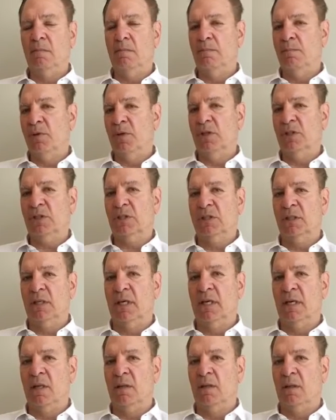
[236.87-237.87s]
personally
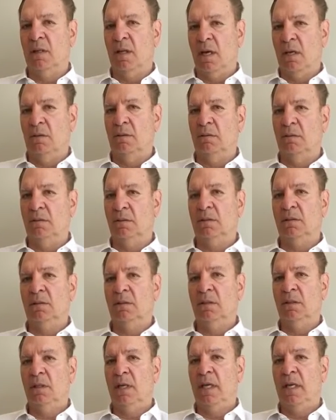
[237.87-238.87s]
on other loans,
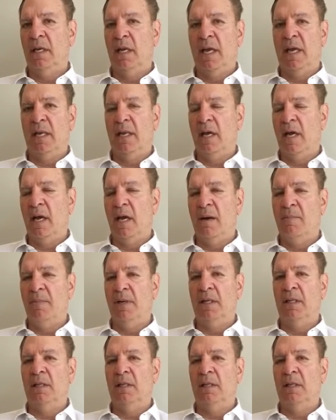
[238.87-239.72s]
and how many